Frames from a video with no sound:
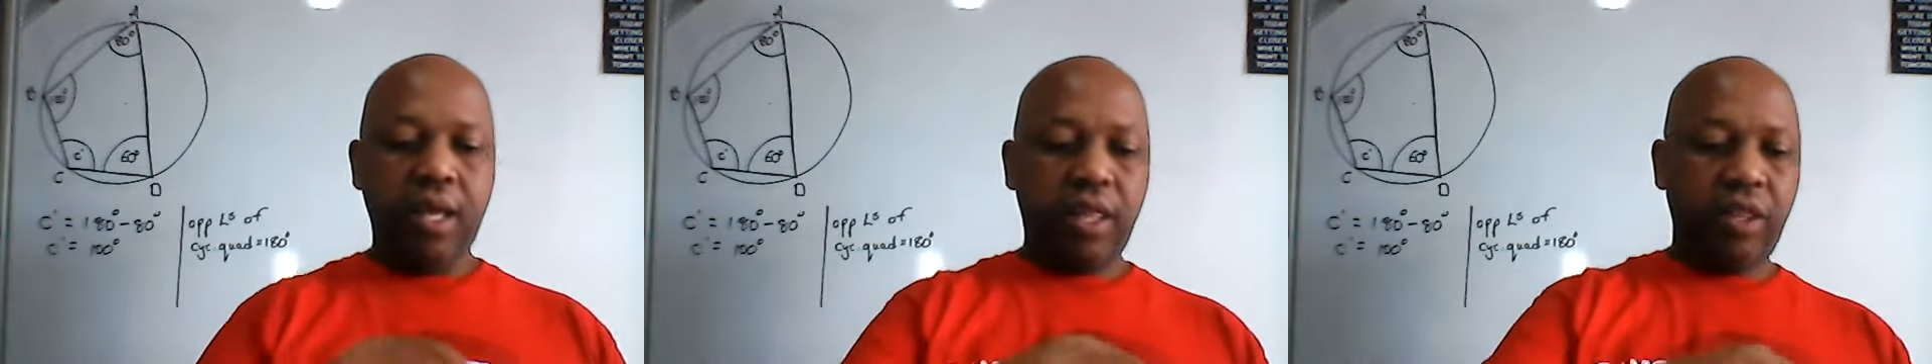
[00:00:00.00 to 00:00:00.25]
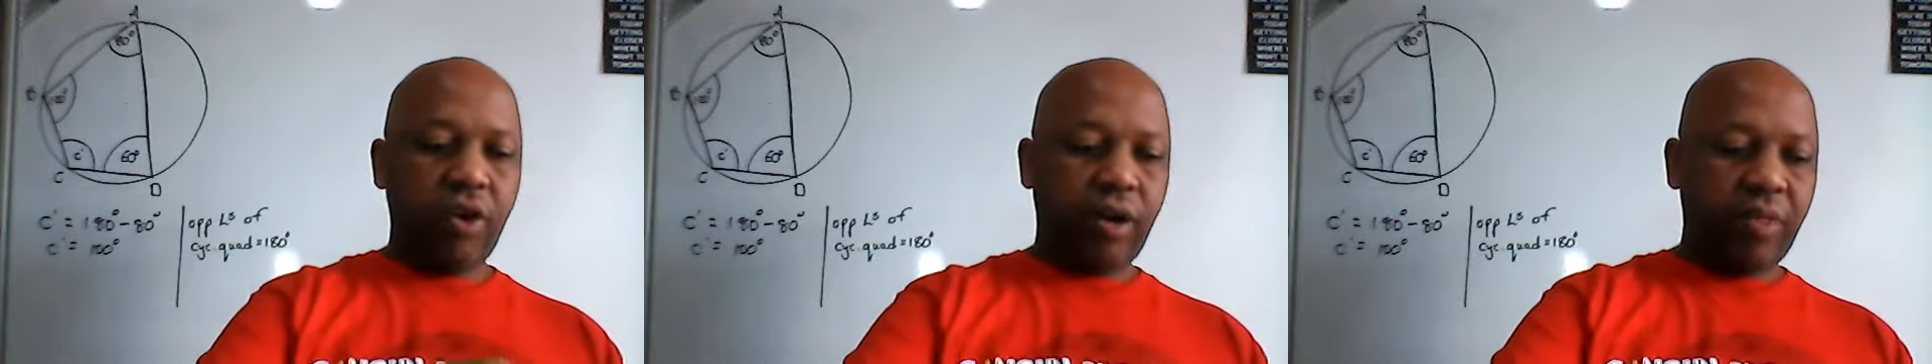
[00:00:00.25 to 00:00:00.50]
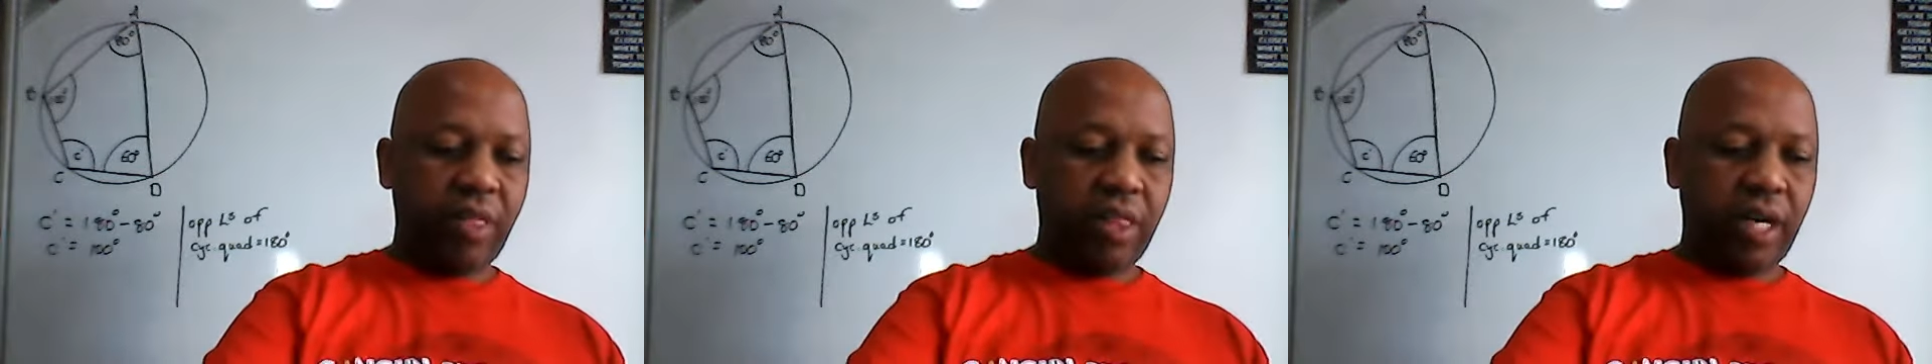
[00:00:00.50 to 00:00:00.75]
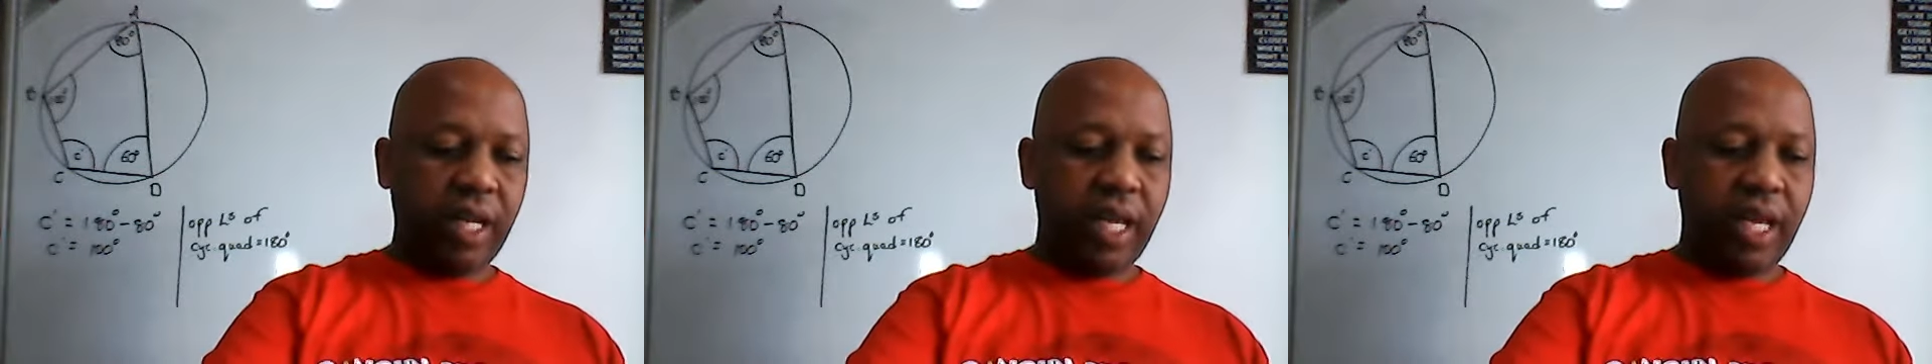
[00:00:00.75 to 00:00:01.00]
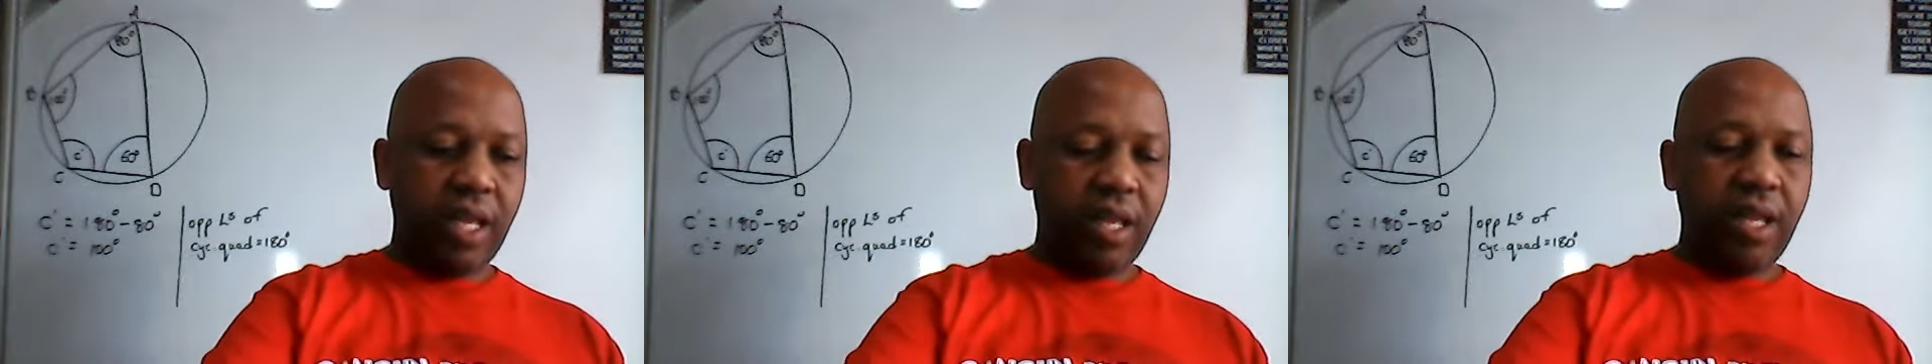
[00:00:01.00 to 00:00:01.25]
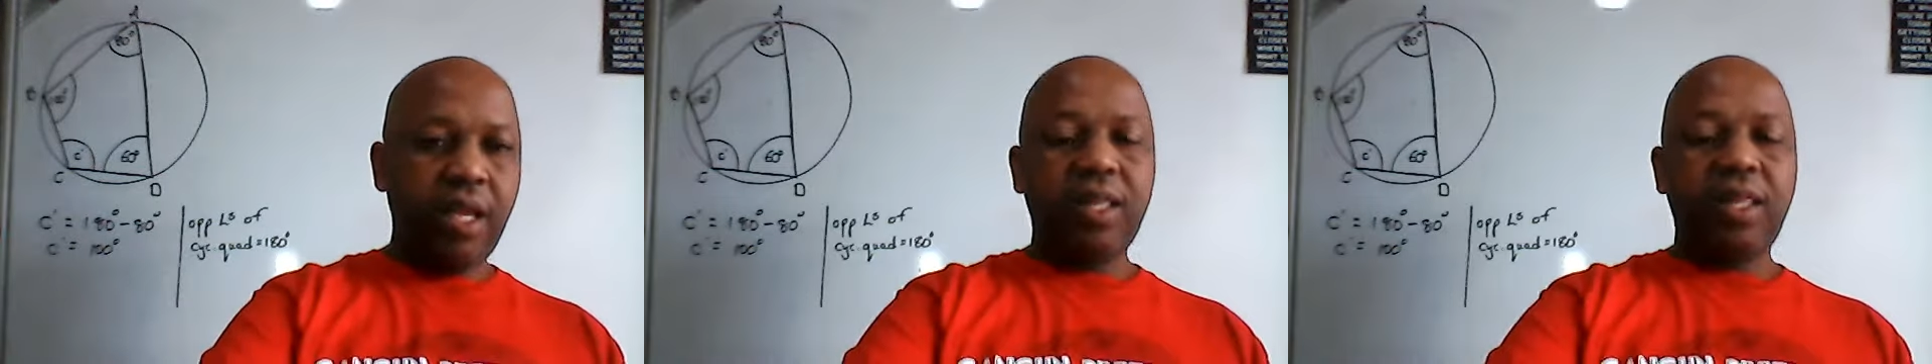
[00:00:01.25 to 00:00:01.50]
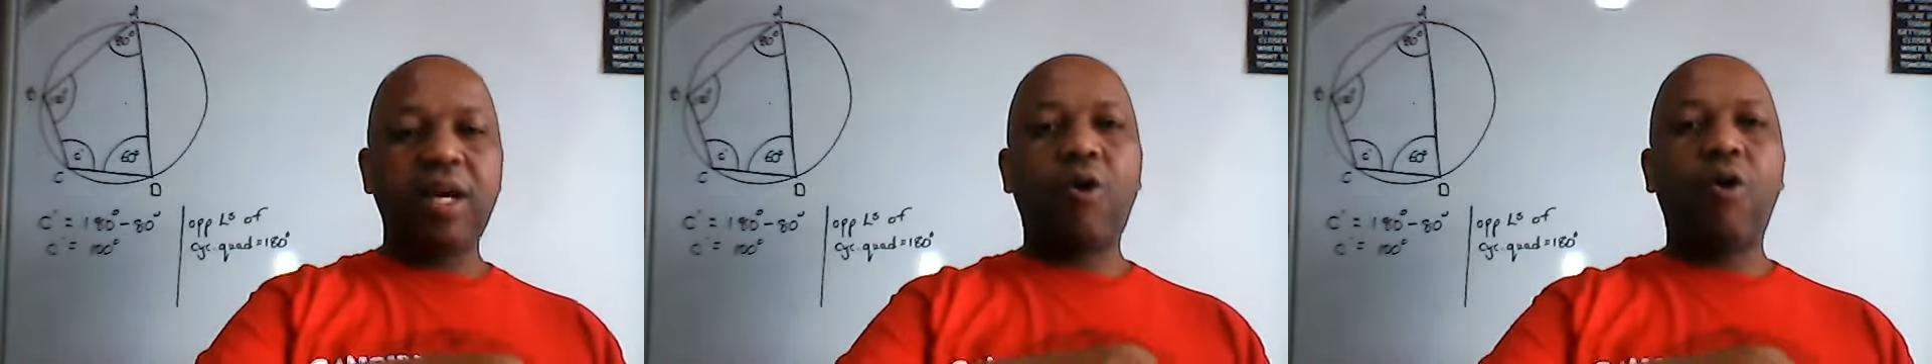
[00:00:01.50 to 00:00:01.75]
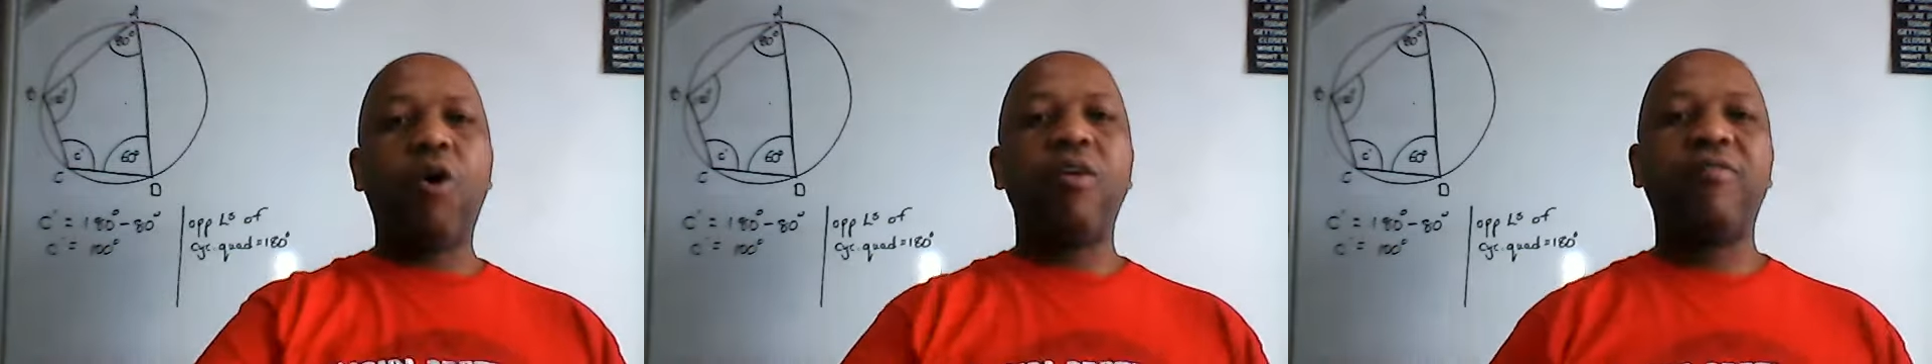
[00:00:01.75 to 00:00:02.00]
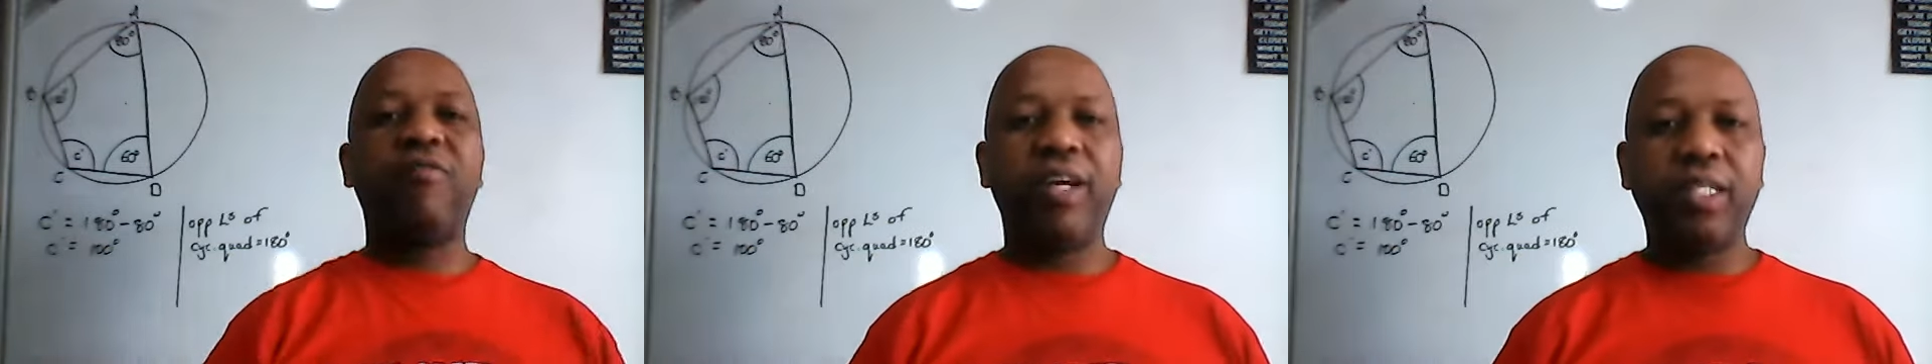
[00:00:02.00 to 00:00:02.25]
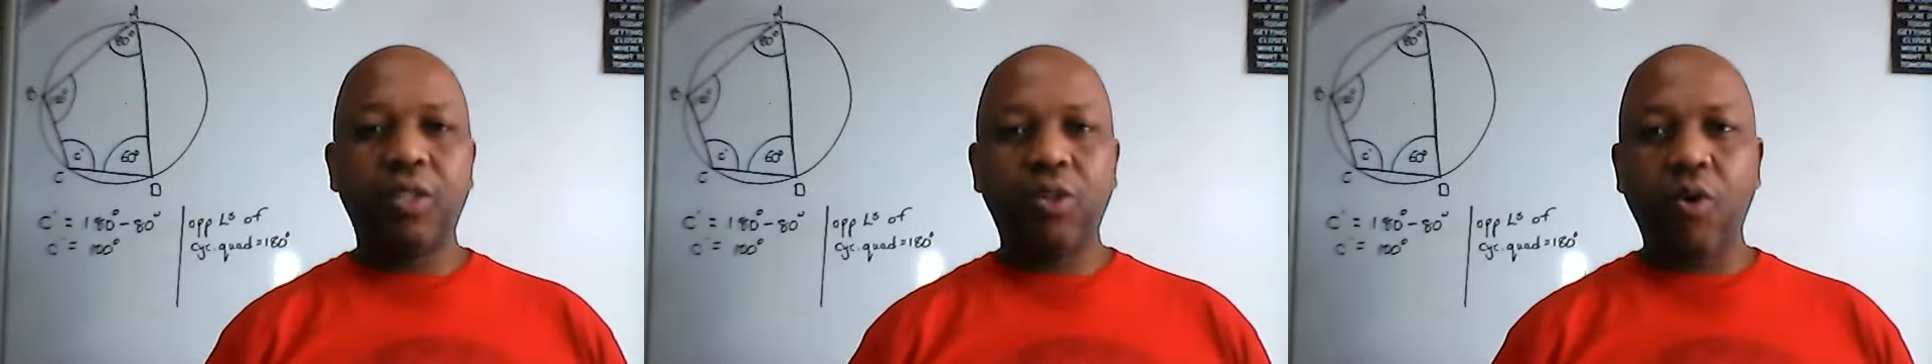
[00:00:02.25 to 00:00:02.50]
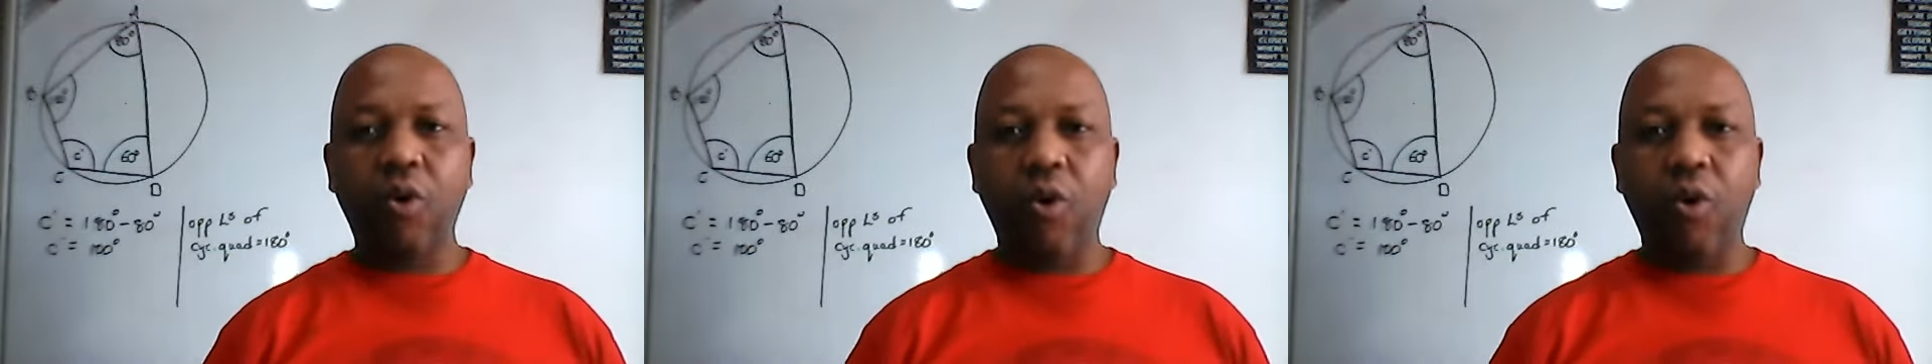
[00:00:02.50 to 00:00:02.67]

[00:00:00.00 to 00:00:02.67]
Theorem 3, the converse